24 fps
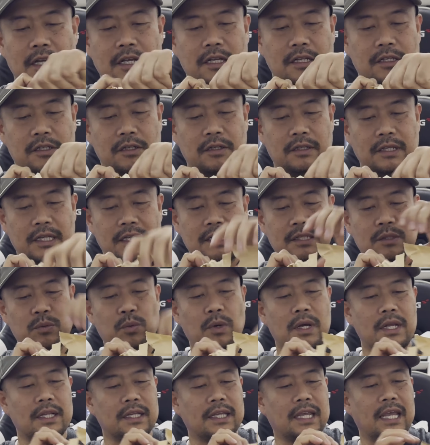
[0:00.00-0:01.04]
So this
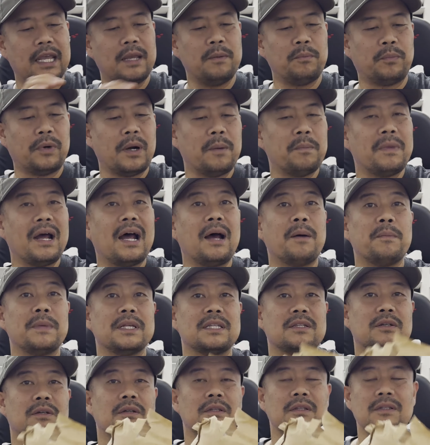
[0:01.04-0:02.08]
one came from
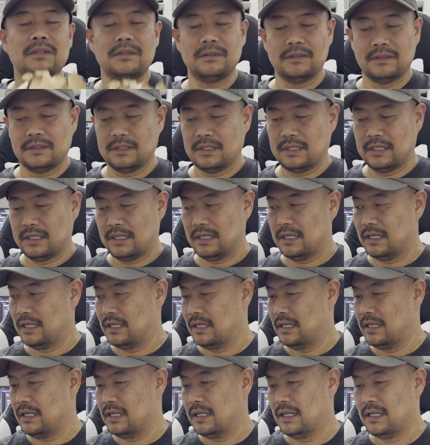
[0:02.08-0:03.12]
Amazon.
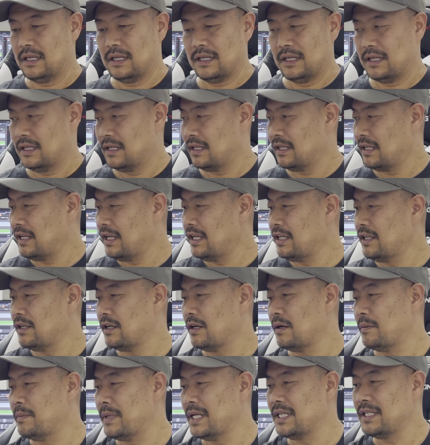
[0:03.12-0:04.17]
Here you
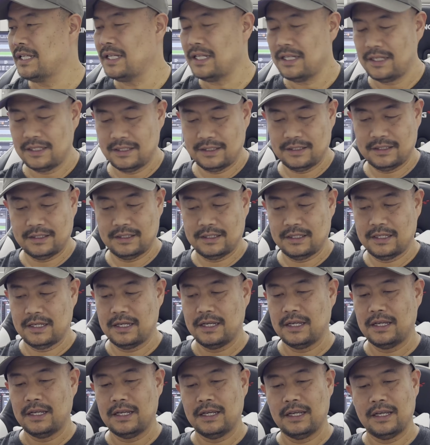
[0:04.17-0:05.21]
go, Benji.
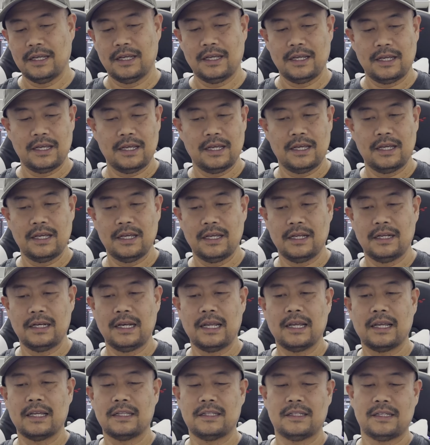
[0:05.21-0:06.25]
And
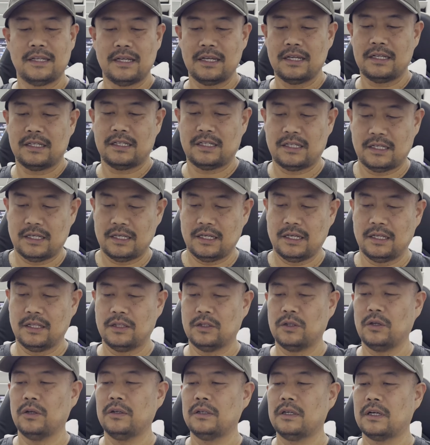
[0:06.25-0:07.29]
like it says,
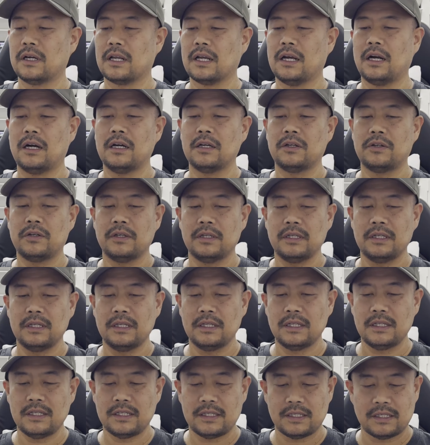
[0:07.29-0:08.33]
toner
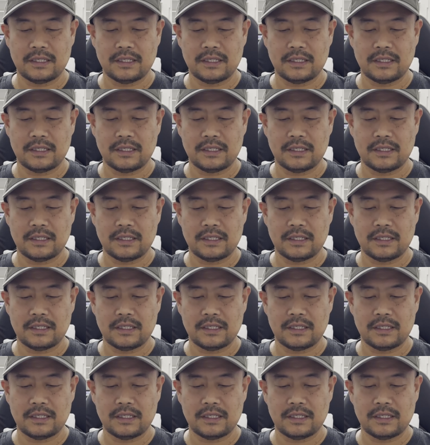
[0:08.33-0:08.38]
cartridge.